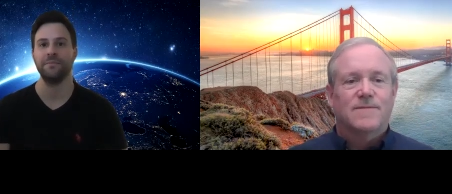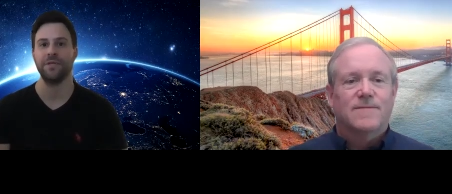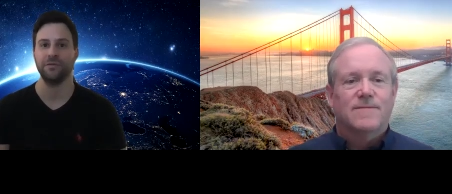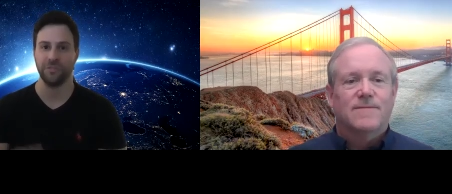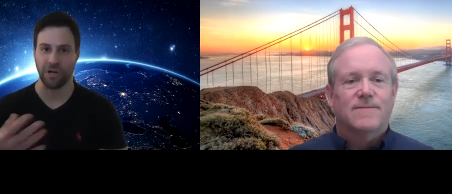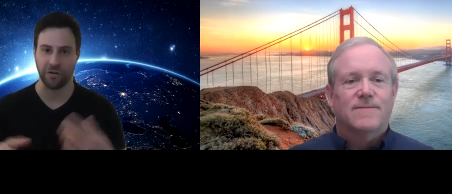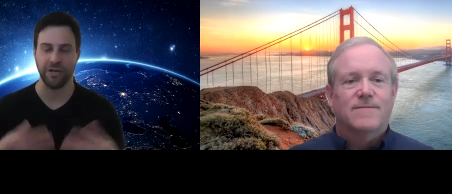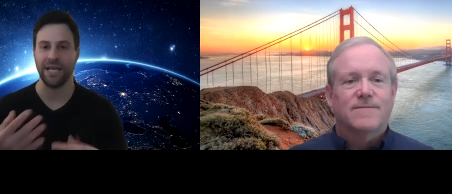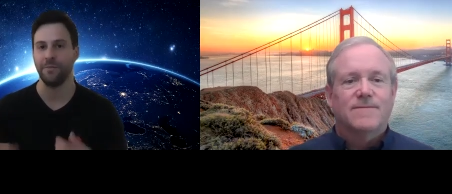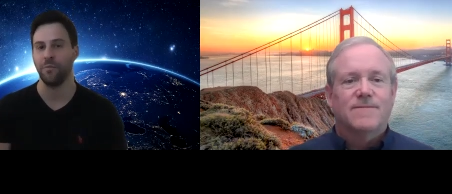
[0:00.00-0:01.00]
Speaker 1: you know start
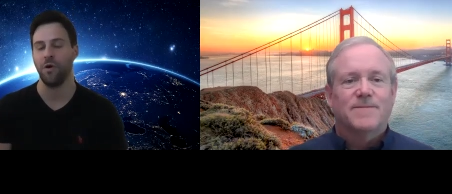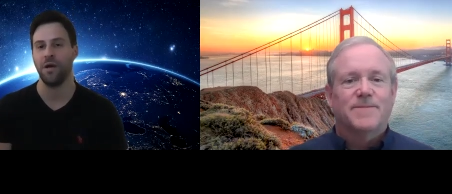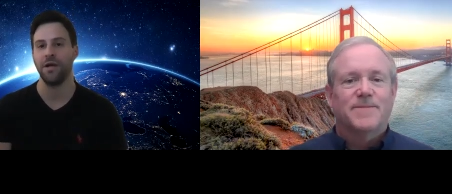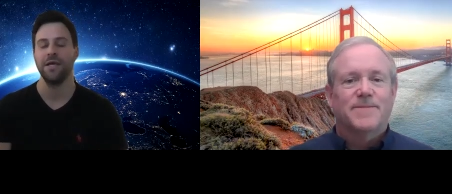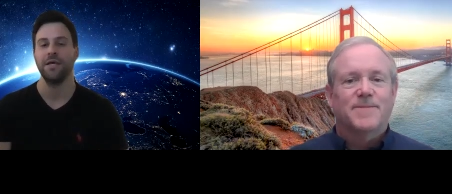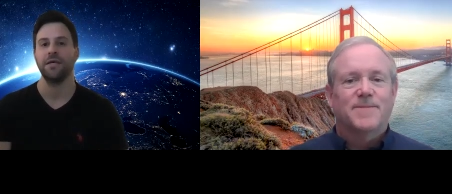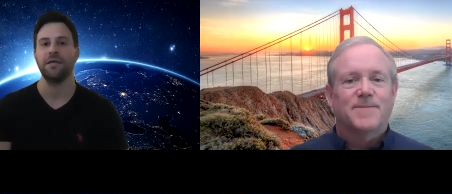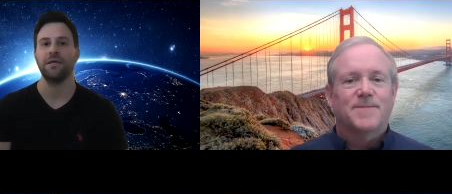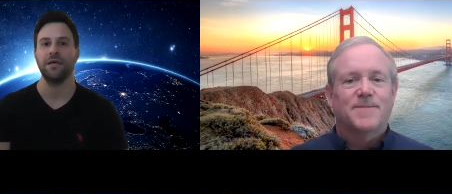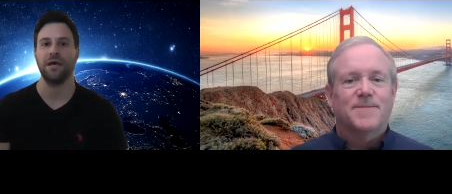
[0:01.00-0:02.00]
creating more
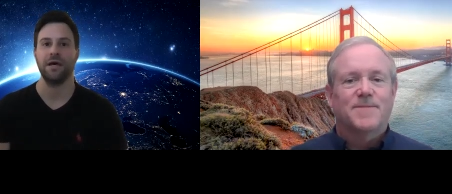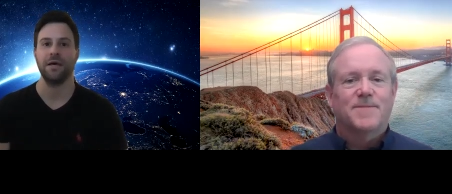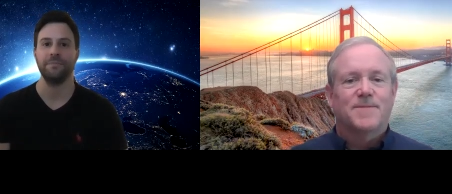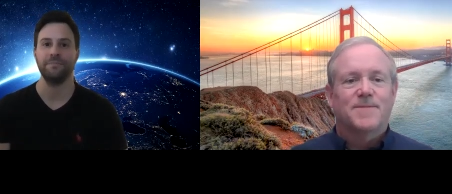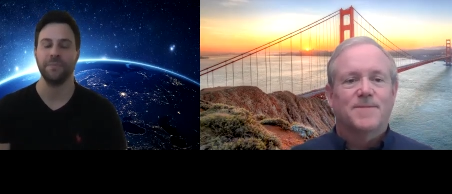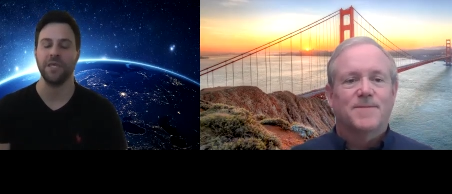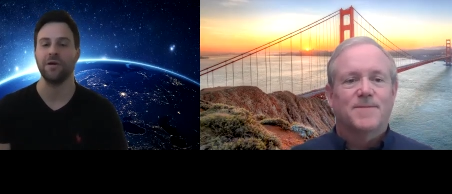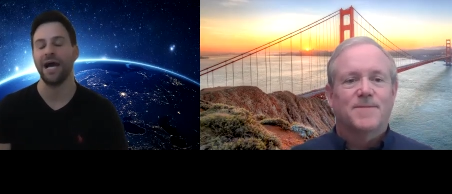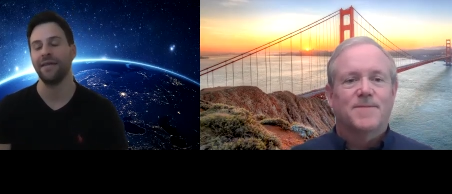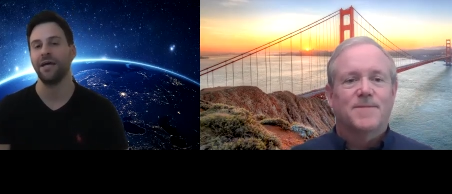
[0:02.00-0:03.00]
uh, you know
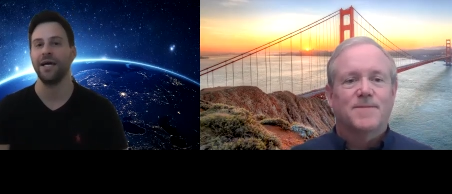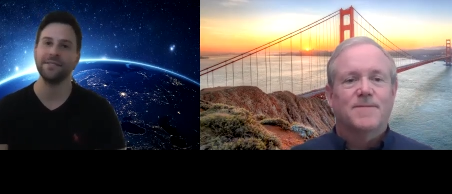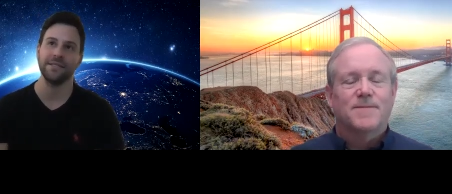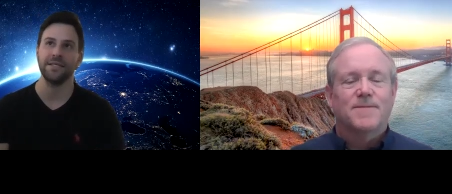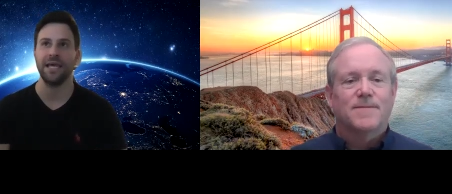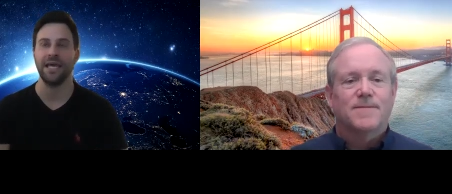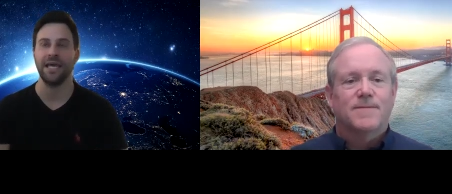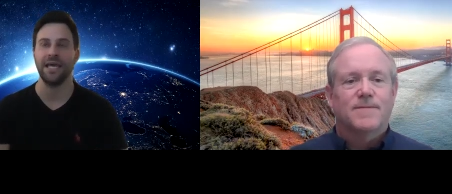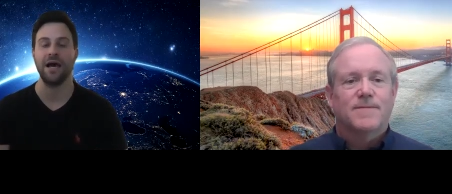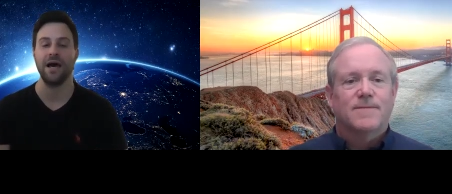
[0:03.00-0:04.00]
guidelines and, and
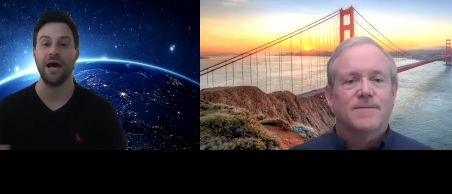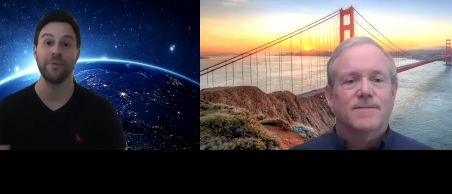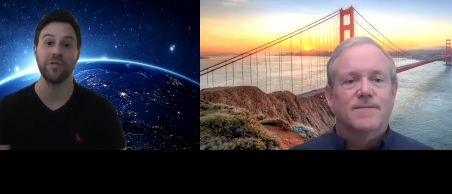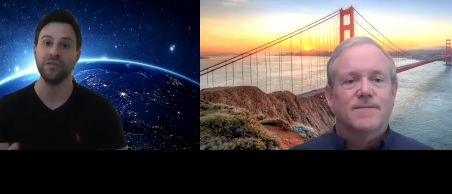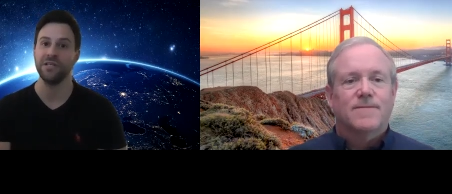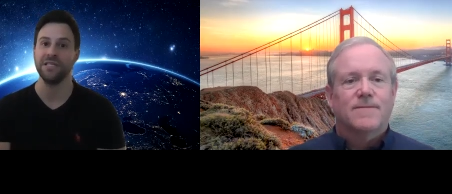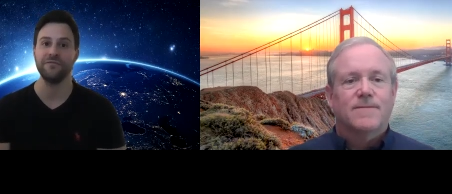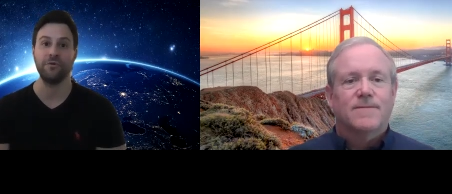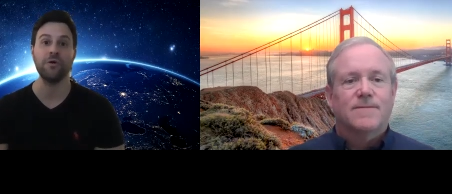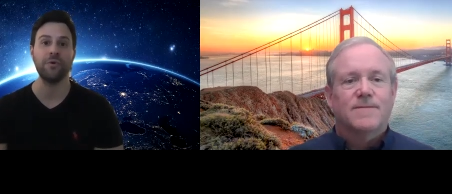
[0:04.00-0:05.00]
opportunities
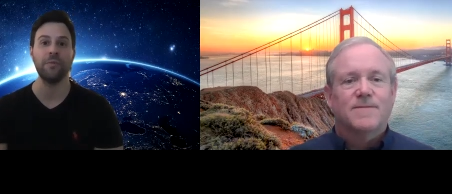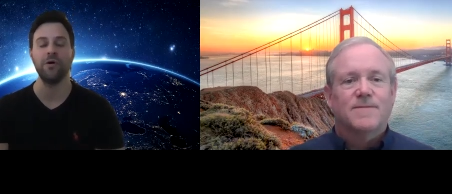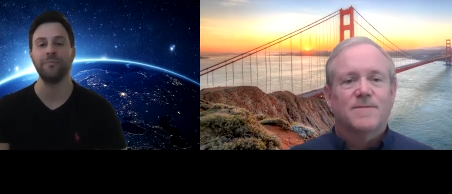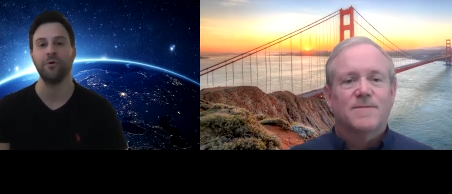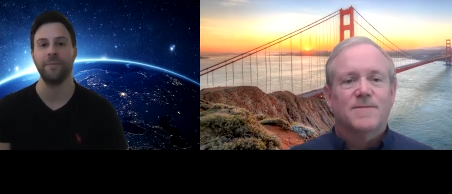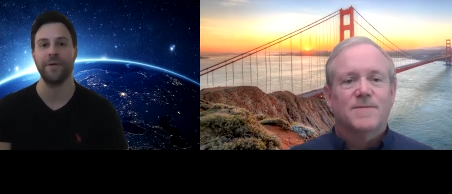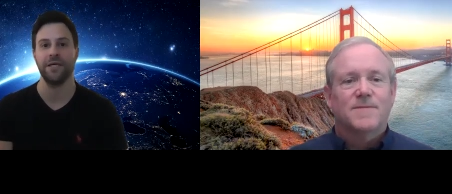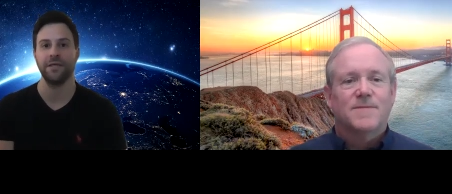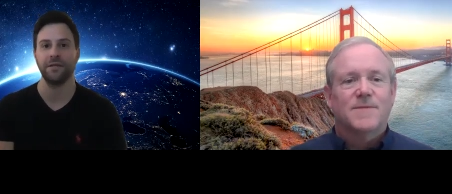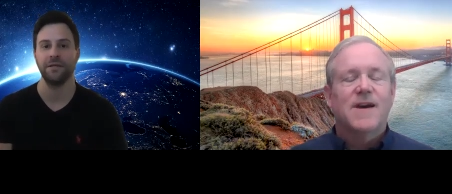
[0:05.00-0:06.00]
for remote employment.
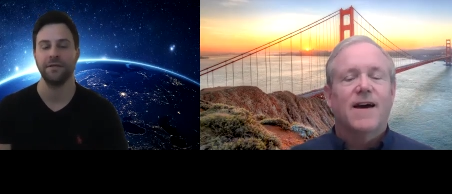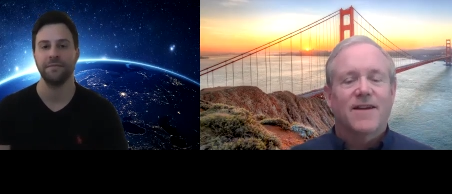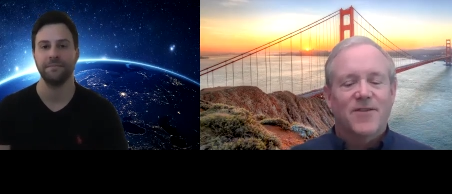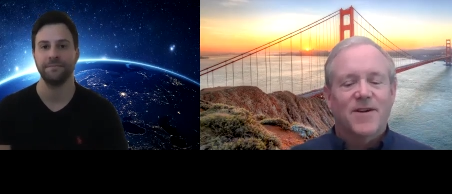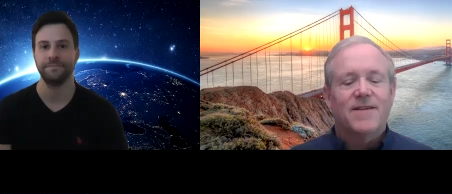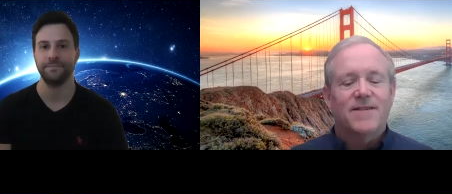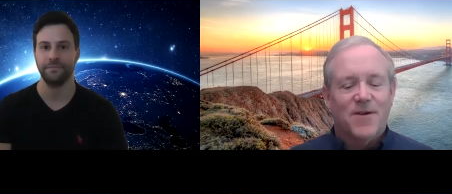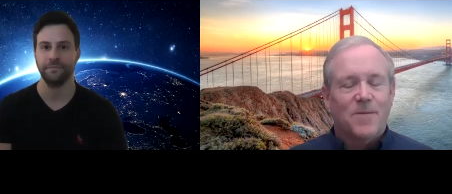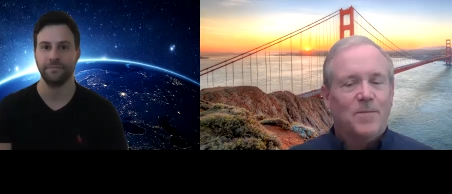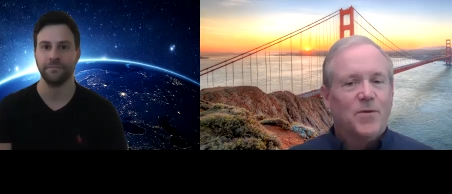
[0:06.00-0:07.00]
Speaker 2: Yeah, I agree.
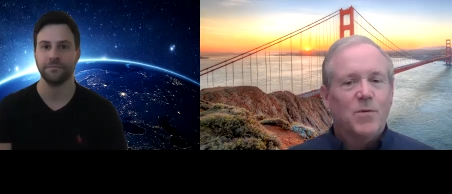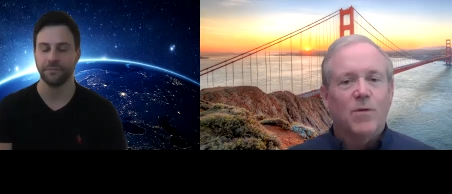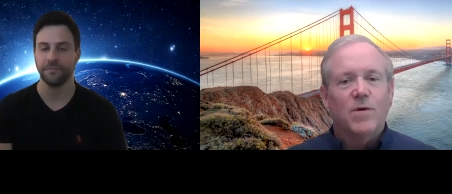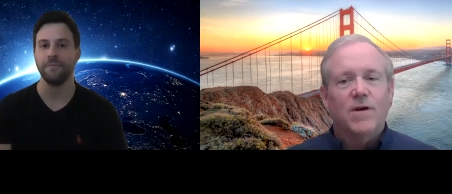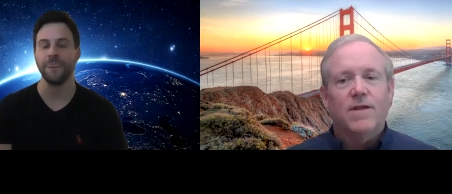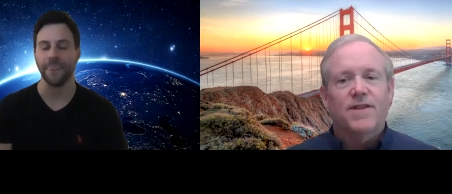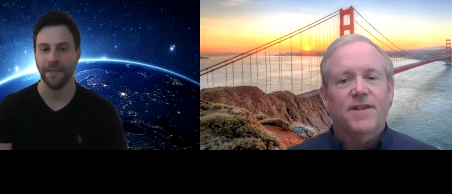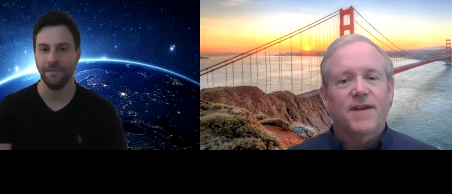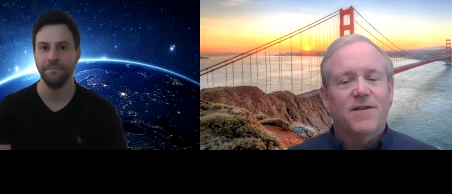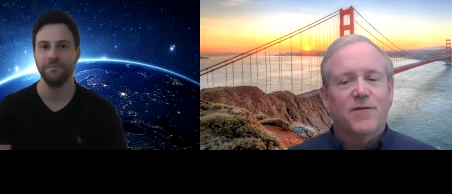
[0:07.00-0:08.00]
So, well, Will,
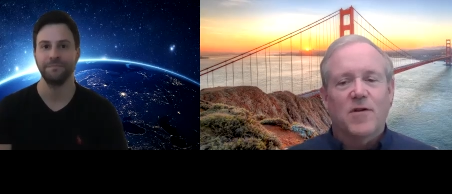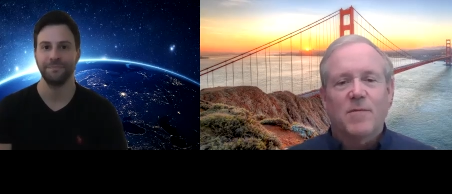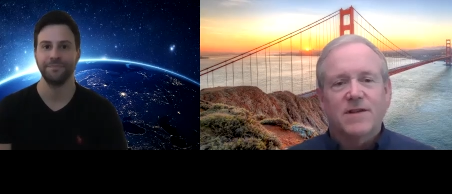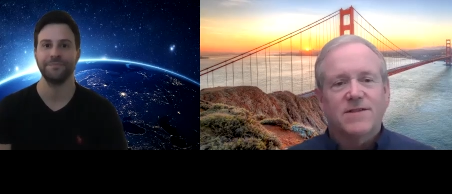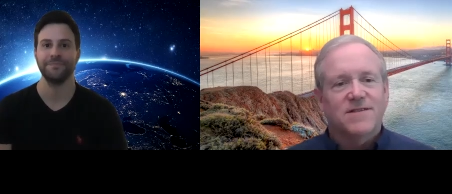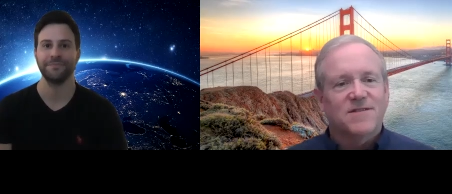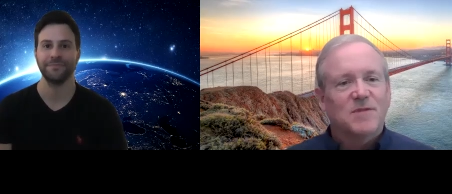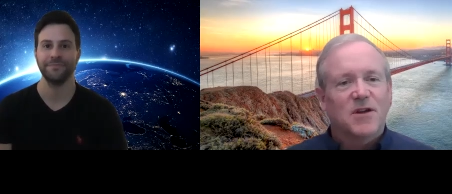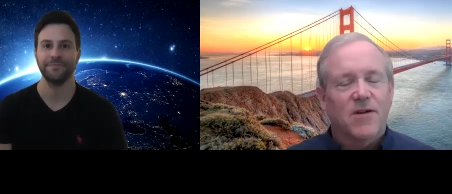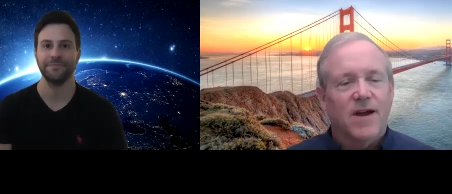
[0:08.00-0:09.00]
thank you very much. This has
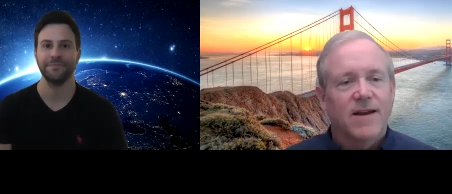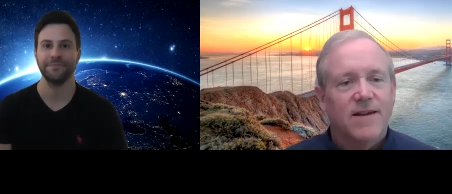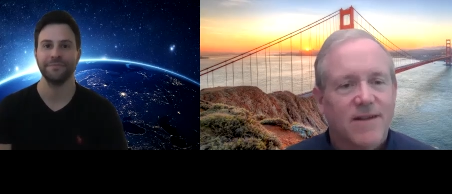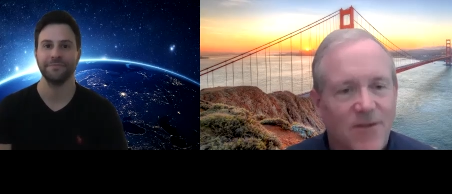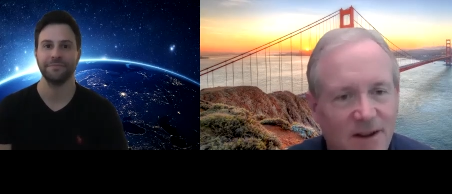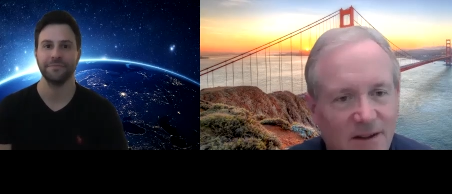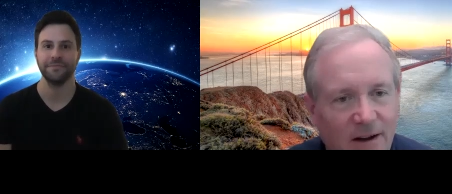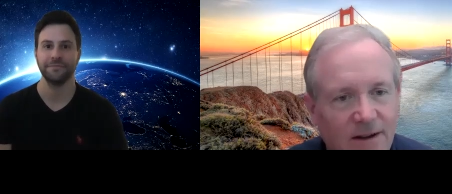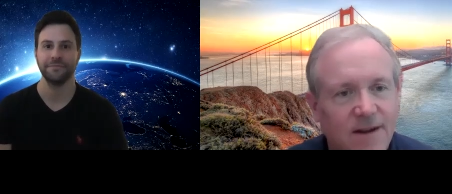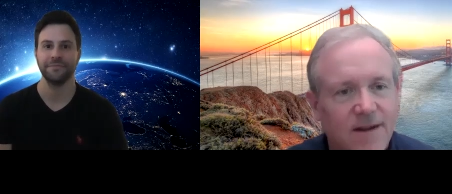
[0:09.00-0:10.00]
been great. Great
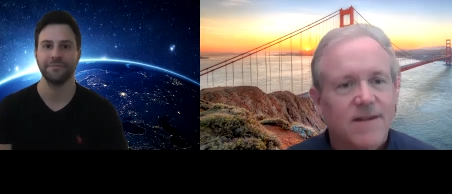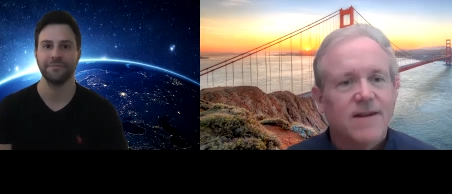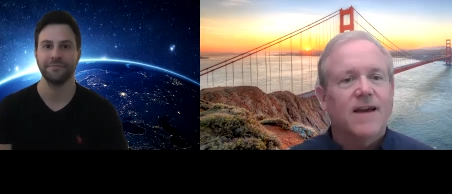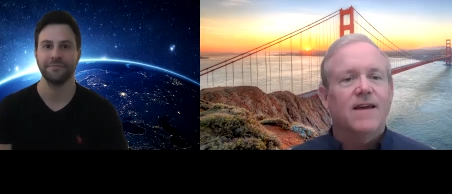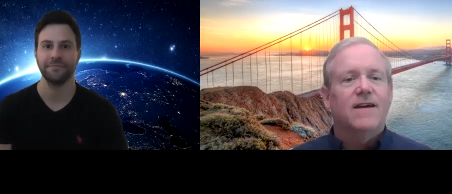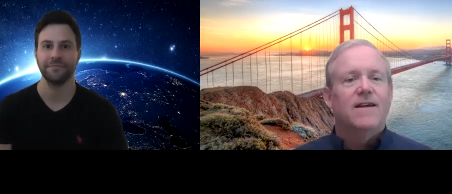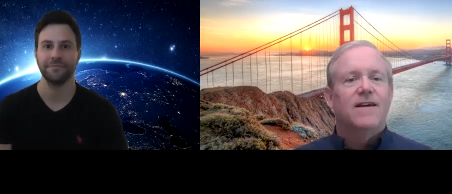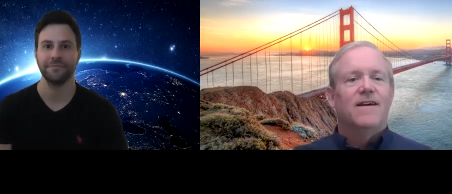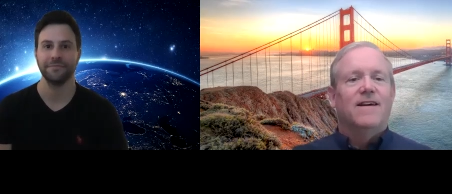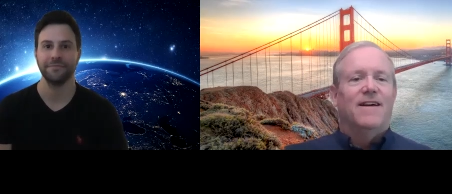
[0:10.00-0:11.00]
talking to you today.
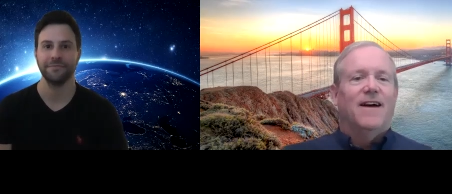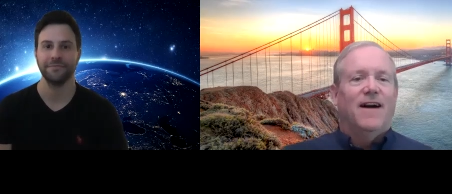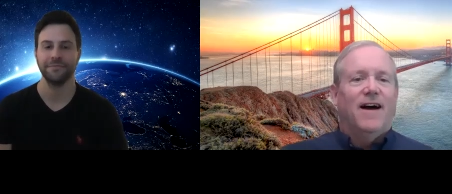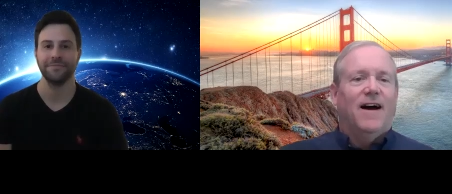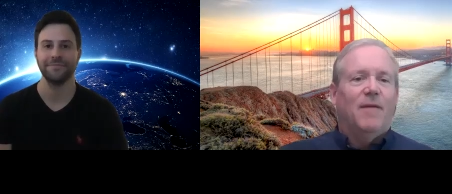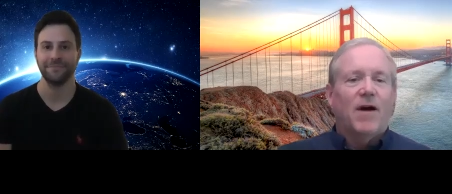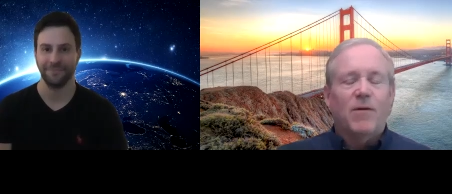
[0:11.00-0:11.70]
Um, I